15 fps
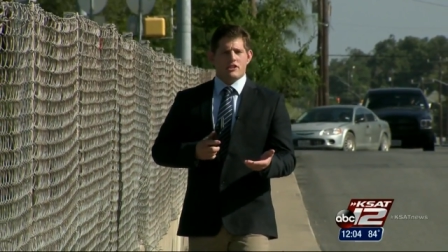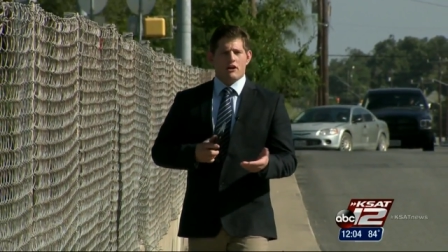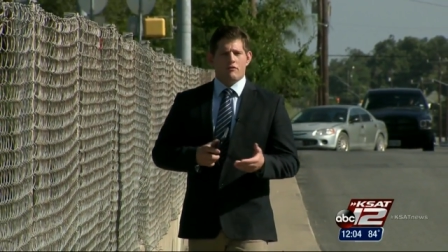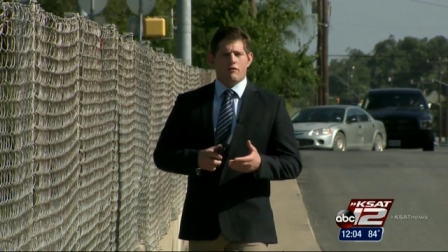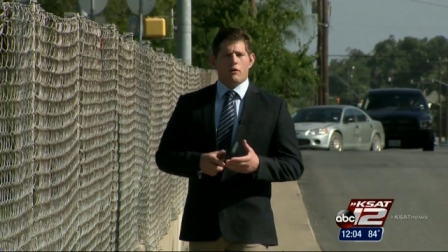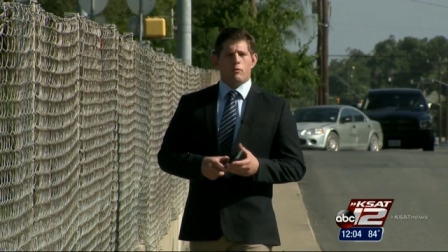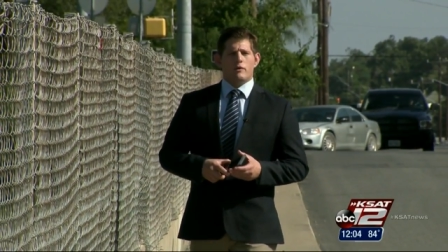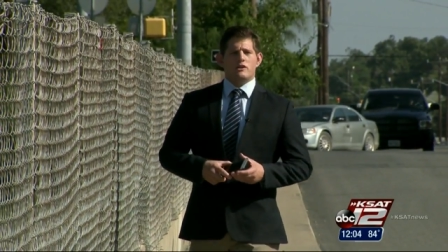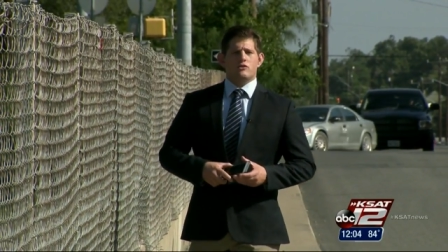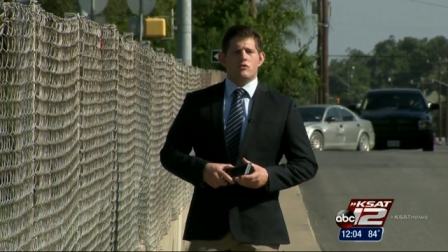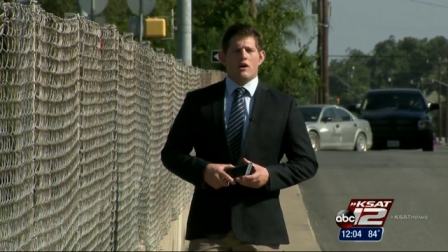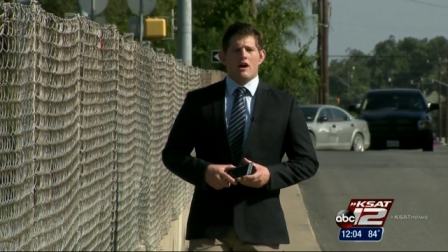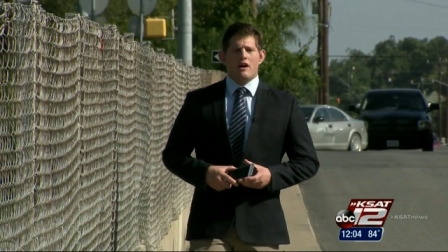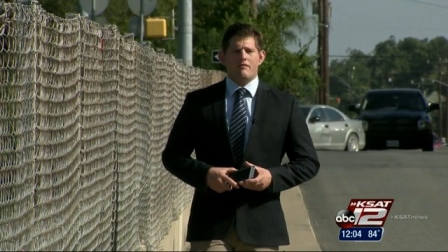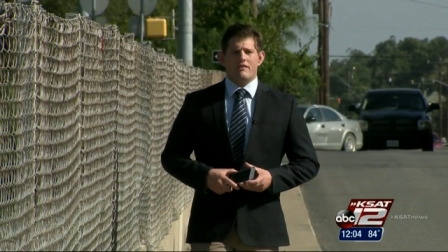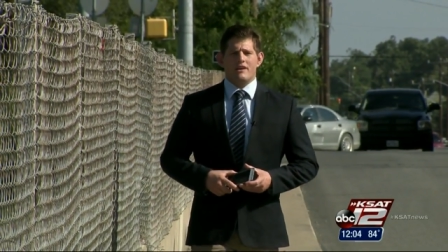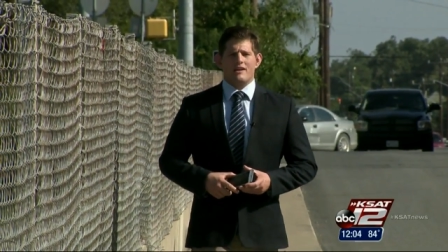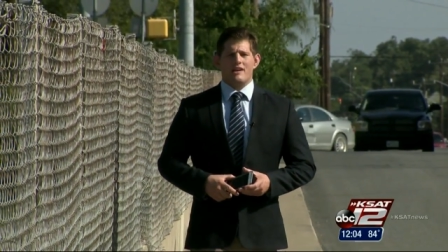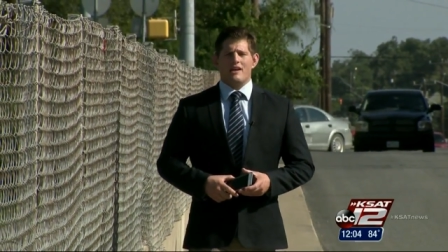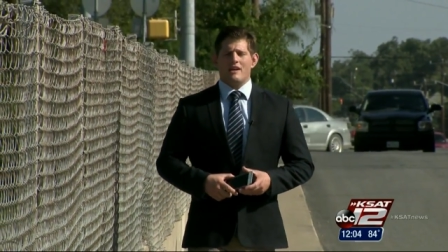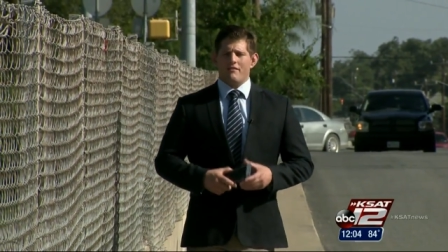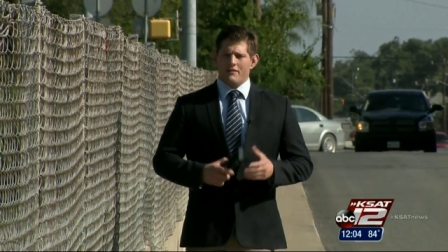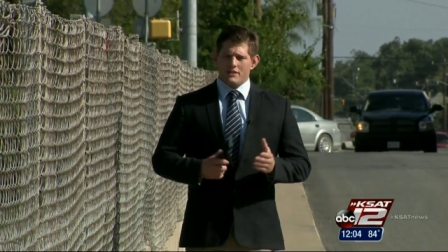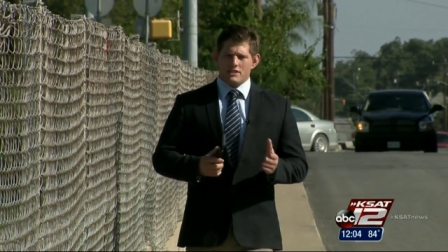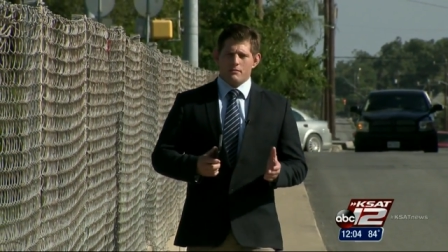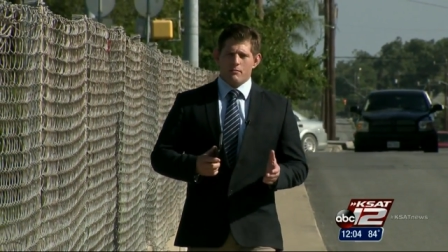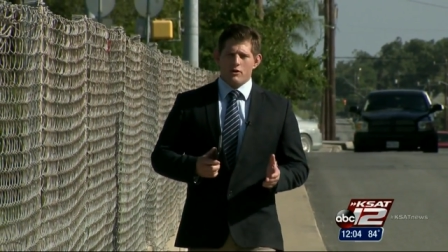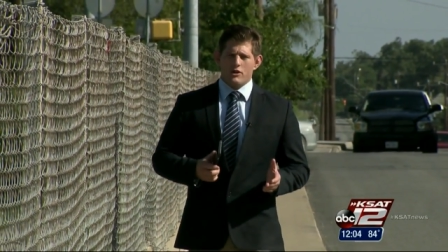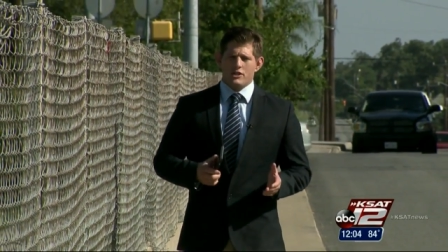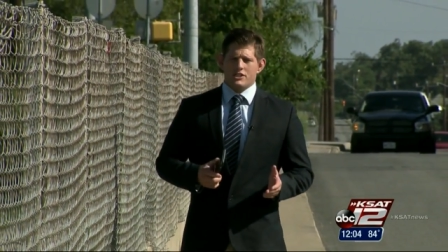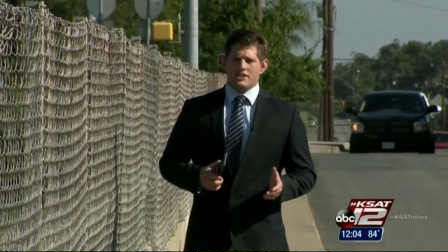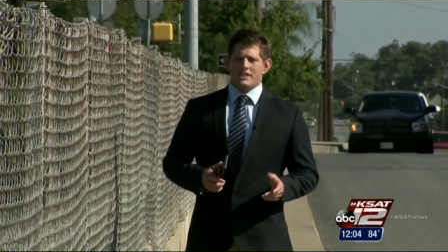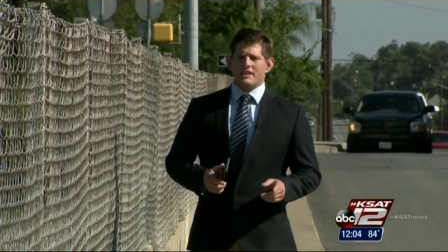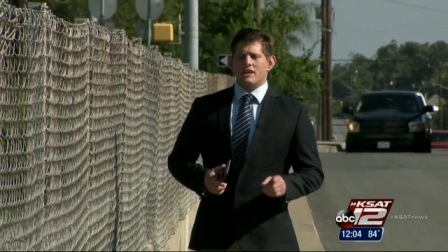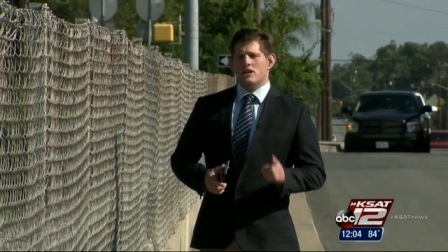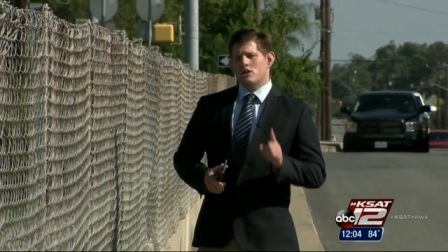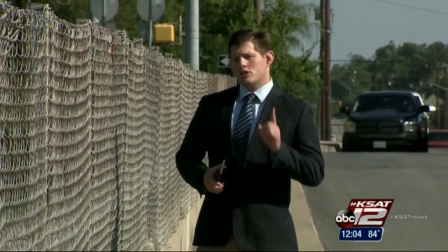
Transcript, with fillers: cell phone when driving if it's an emergency.